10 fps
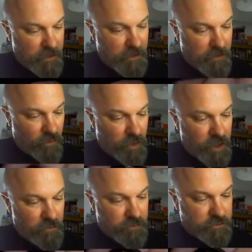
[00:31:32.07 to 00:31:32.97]

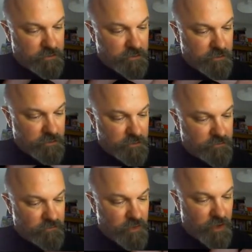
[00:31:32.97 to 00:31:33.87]
Wild
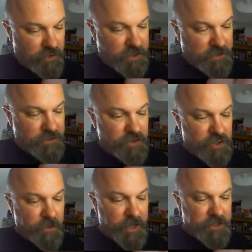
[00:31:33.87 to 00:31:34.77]
grass. As soon as
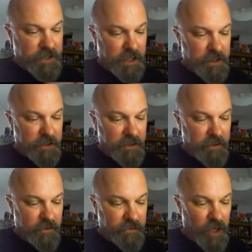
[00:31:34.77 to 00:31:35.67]
you enter
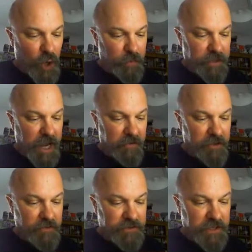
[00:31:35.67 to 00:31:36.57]
the open area,
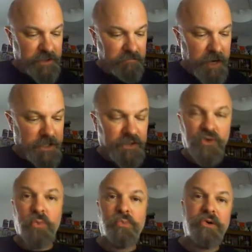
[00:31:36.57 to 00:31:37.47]
you sense a
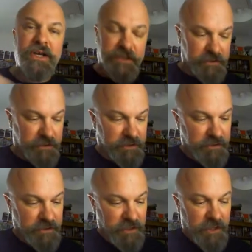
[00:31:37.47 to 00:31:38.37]
magical presence.
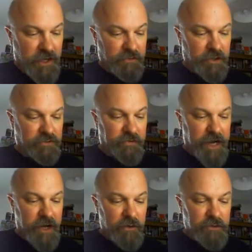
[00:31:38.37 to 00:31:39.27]
The
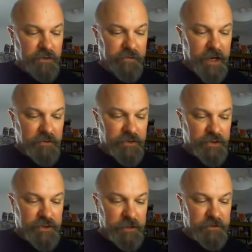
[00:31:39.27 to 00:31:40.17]
ground around you
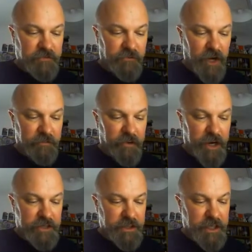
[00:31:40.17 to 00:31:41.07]
seems to
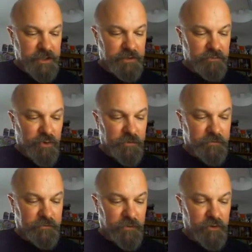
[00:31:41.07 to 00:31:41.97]
vibrate, and as you move
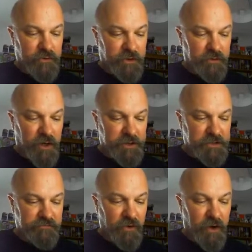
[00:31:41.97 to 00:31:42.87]
through the grass, it
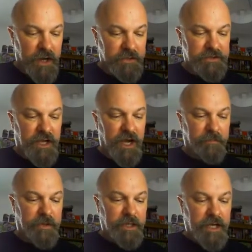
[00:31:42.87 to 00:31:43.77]
writhes up
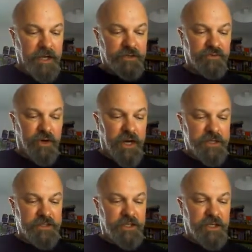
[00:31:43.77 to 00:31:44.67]
and tries